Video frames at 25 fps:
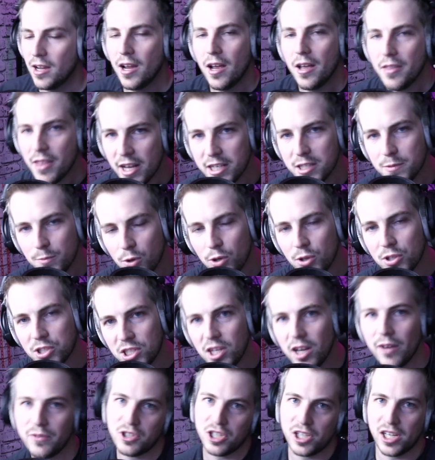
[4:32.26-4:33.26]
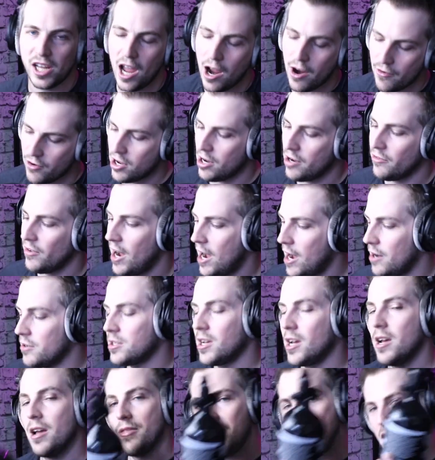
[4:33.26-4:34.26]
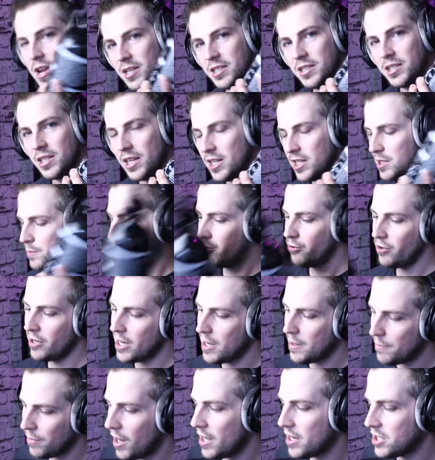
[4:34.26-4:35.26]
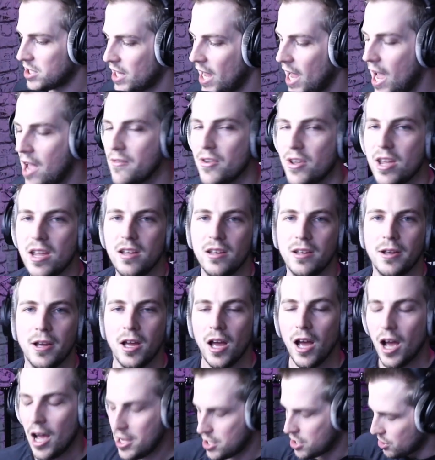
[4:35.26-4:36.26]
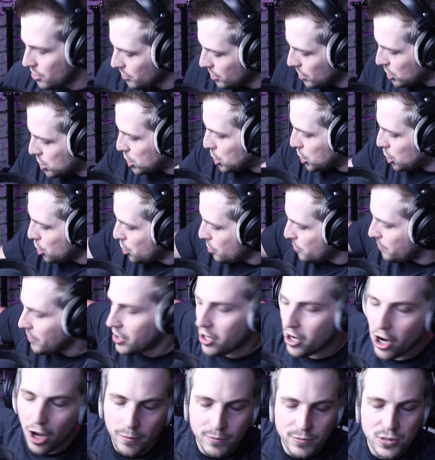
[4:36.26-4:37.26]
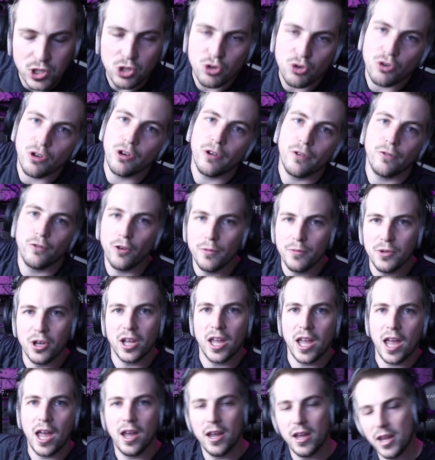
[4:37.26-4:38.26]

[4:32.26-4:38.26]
there's more stuff to carry around. This is pretty bloody heavy. You've got the tube that comes through from your kit